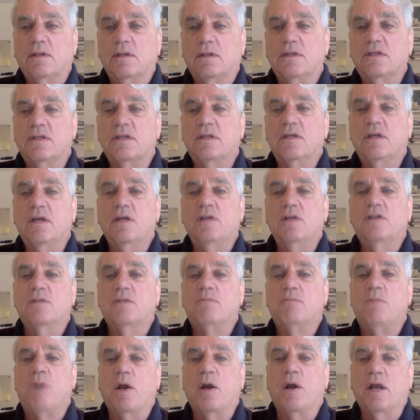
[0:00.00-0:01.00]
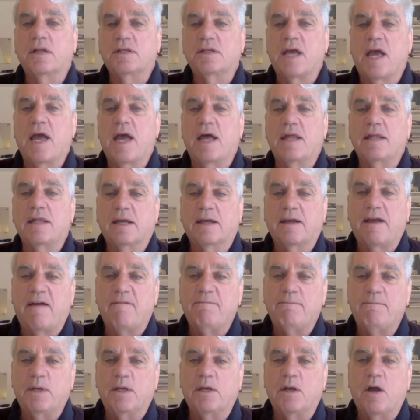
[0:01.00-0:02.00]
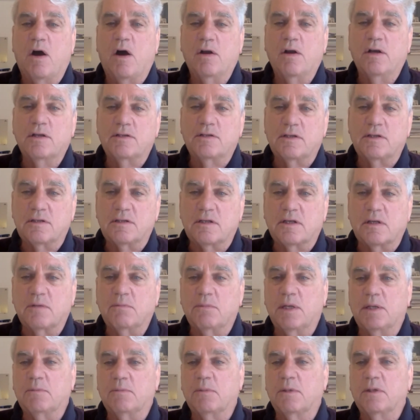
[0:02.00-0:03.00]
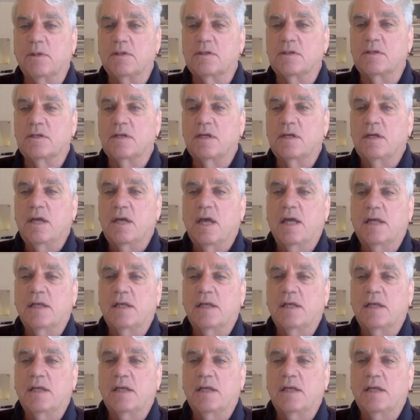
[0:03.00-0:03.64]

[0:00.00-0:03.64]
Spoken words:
There's a need to monitor how the government honours its commitments